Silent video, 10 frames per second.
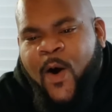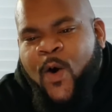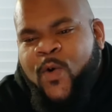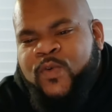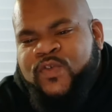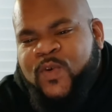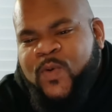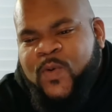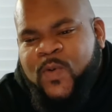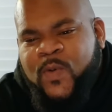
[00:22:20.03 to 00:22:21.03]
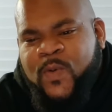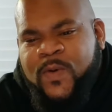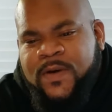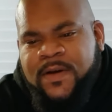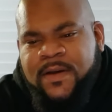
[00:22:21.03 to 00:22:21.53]
Old school,
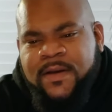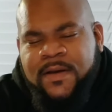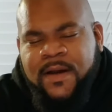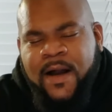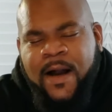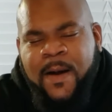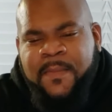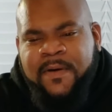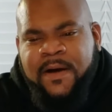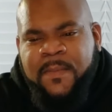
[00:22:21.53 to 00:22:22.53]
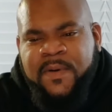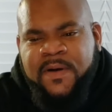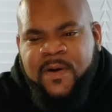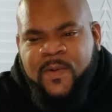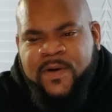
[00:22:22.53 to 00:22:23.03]
I'm
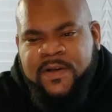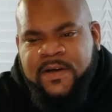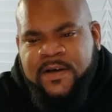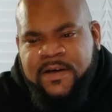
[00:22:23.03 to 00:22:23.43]
gonna go with,